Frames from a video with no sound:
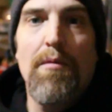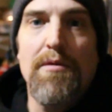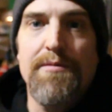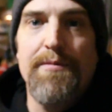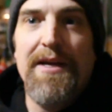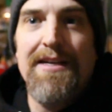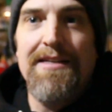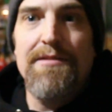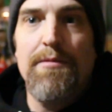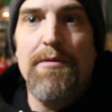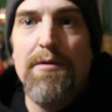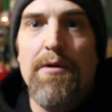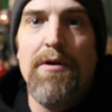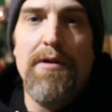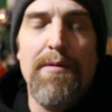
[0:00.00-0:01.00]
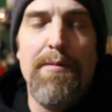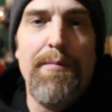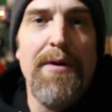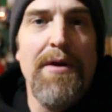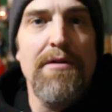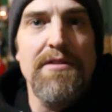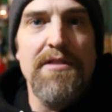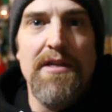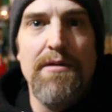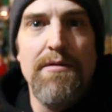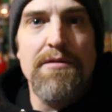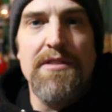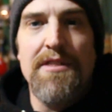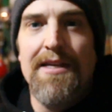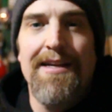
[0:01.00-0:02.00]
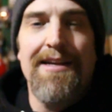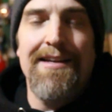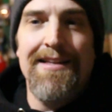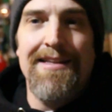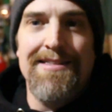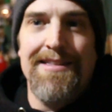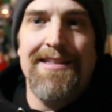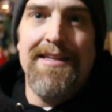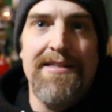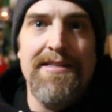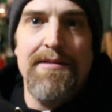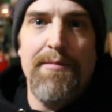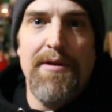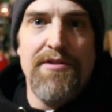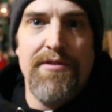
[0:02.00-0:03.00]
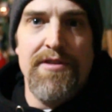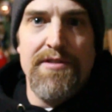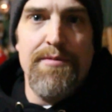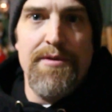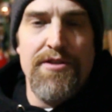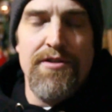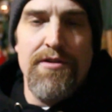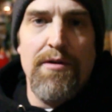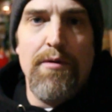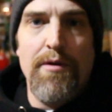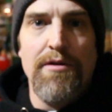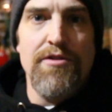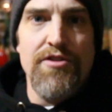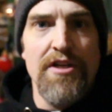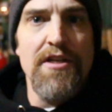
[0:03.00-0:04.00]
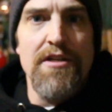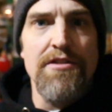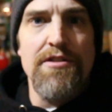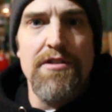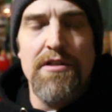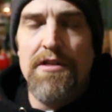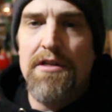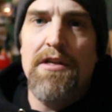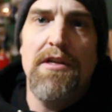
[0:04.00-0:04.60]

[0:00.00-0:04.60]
What's up, guys? We're currently at my parents' house, and let's get my transmission oil changed.